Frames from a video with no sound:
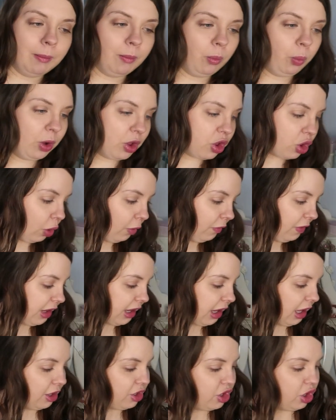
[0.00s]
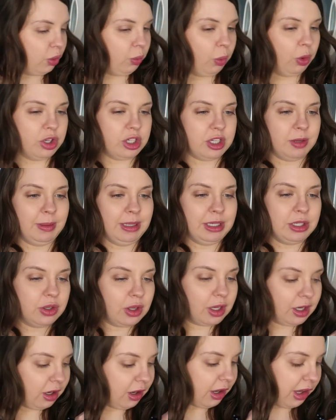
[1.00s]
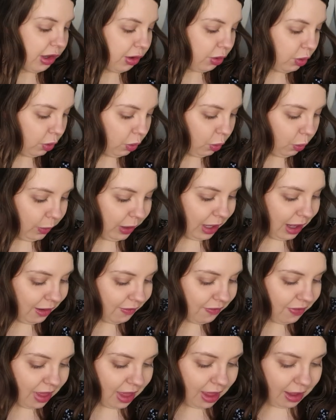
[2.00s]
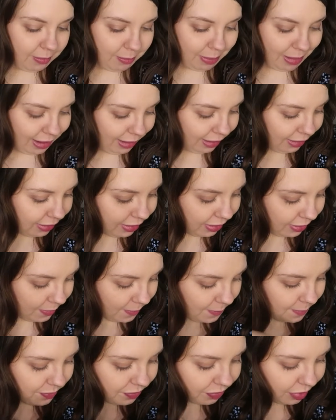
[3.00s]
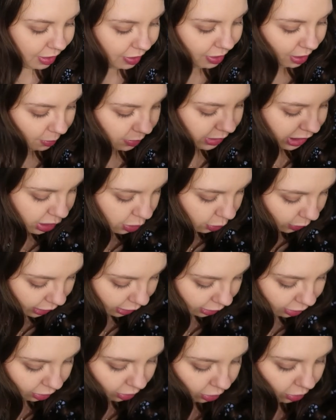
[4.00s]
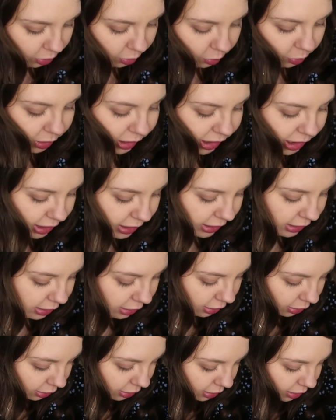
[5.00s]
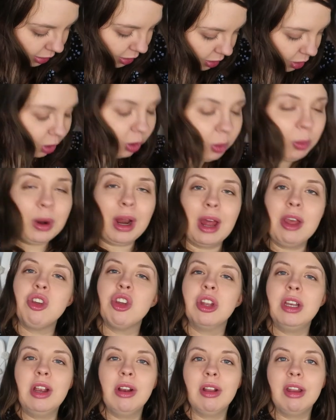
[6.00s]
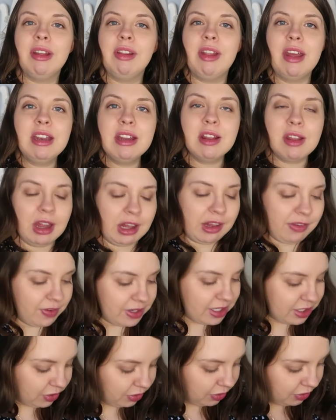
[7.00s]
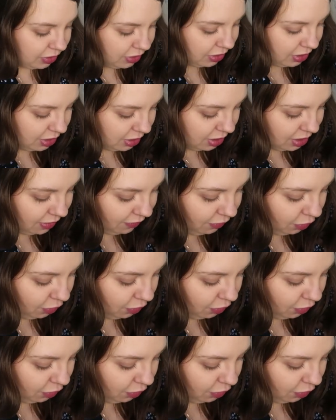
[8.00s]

which obviously I do want to be doing. So, we have that bag. That was quite a lot. What's in here? Oh, we're actually nearly at the end of this video. I've